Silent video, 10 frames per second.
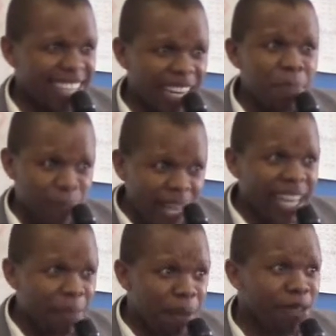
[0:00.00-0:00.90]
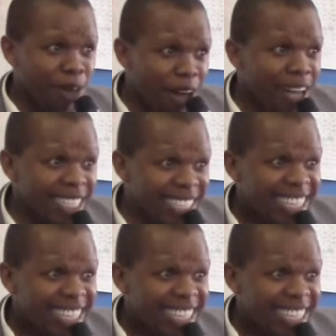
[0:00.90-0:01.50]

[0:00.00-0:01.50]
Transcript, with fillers: can I brag about God?